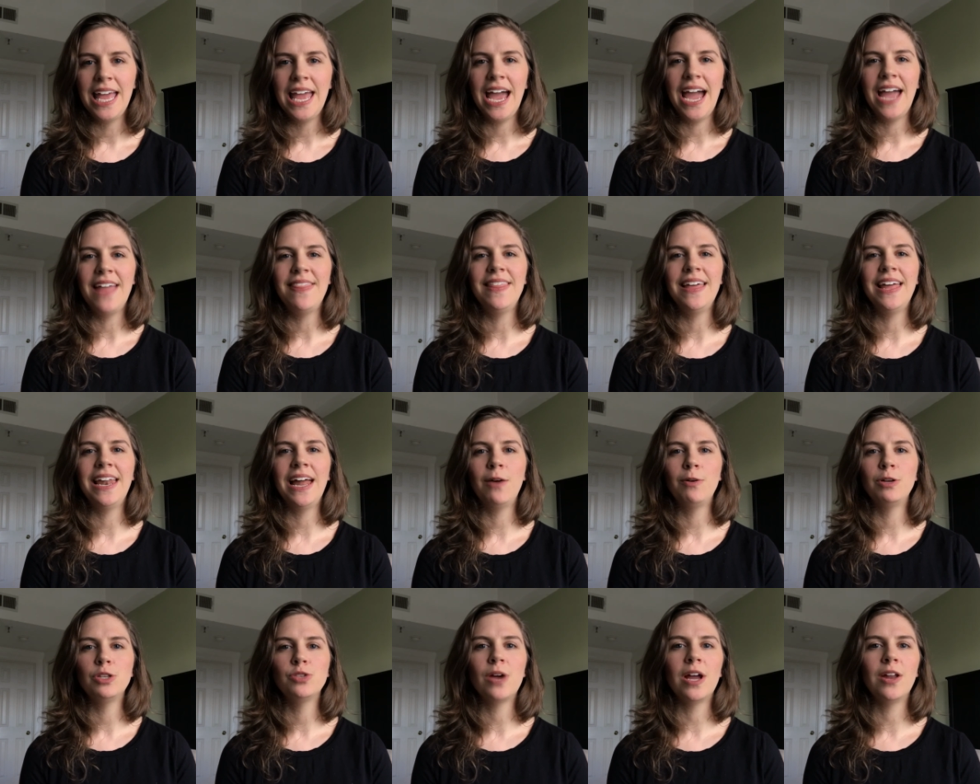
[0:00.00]
and then I
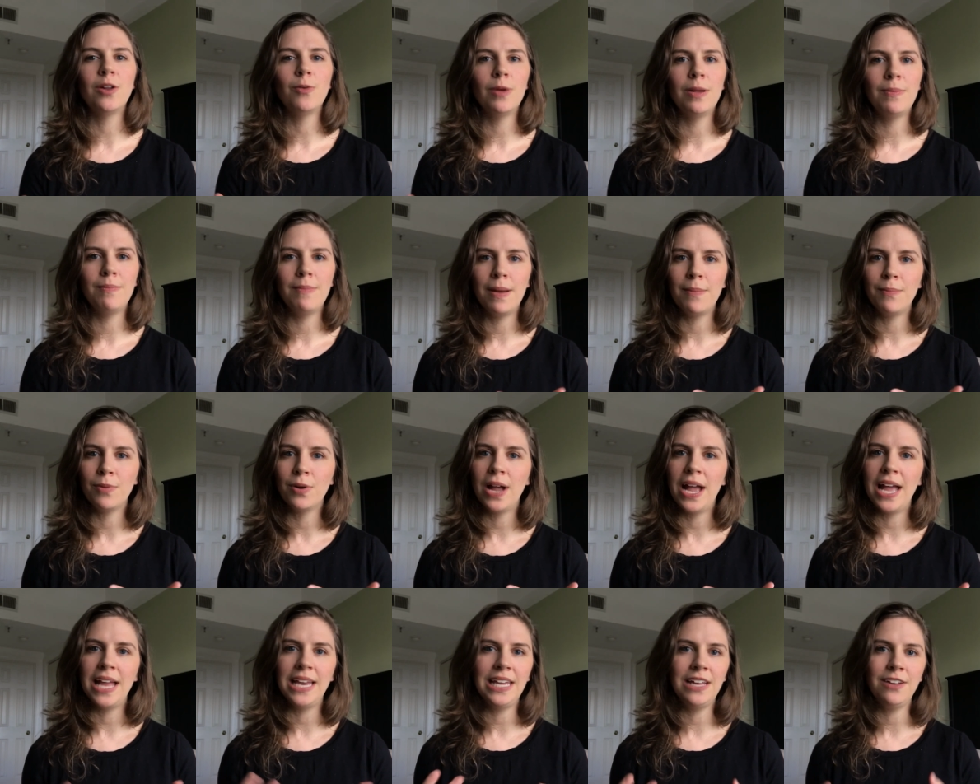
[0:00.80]
would try to remember
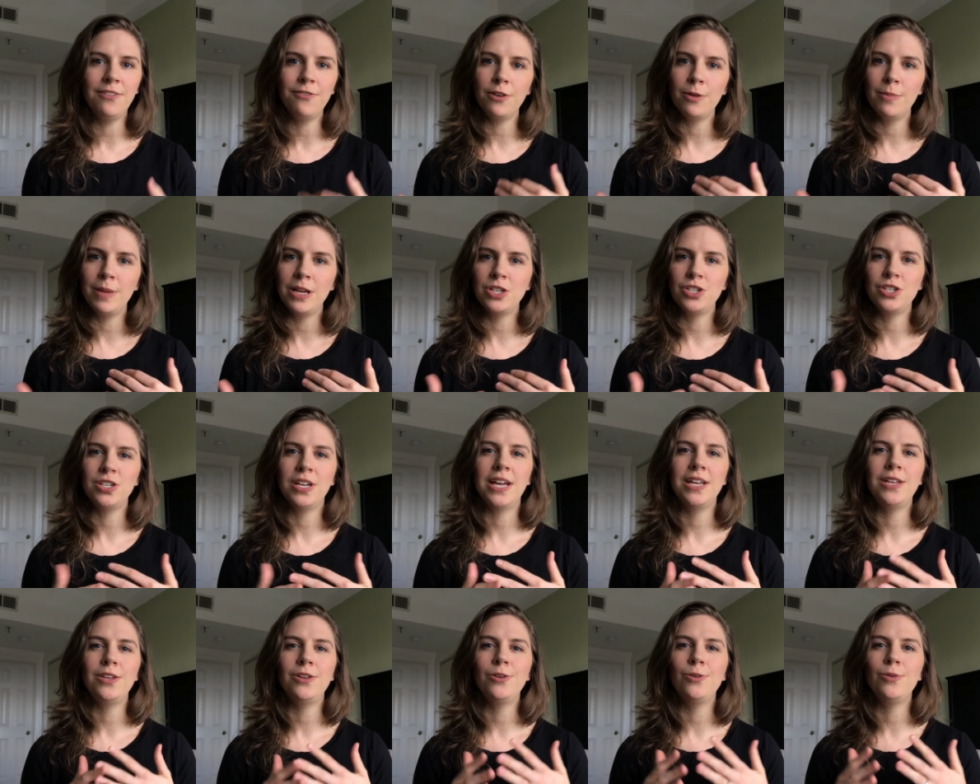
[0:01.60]
any information
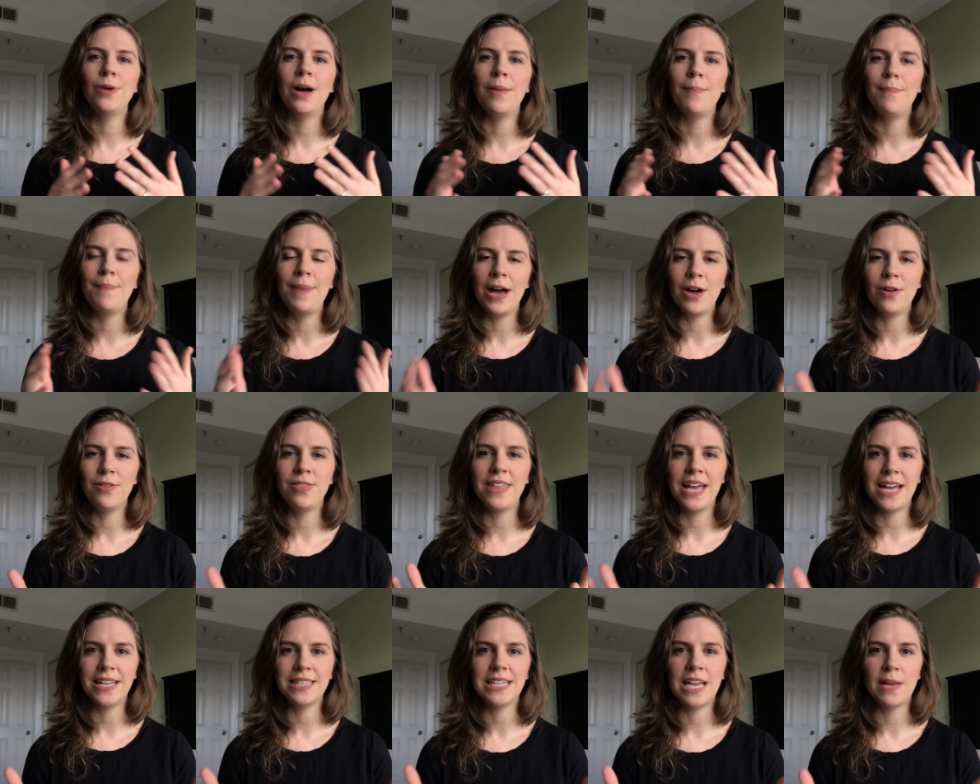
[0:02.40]
I knew about
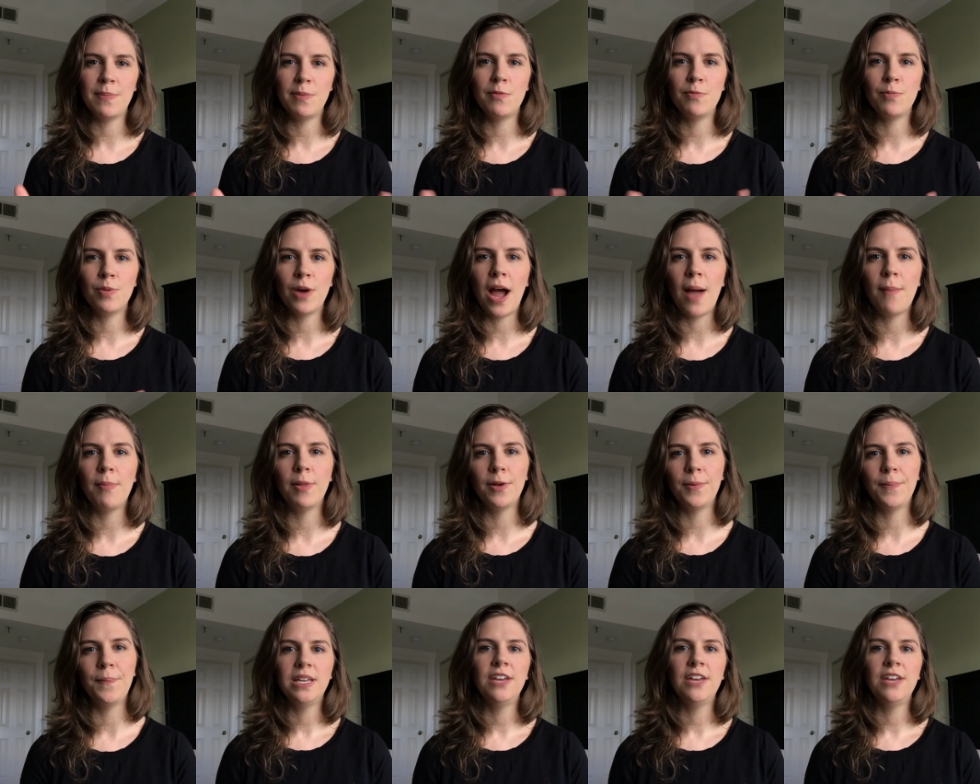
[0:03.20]
that type of problem.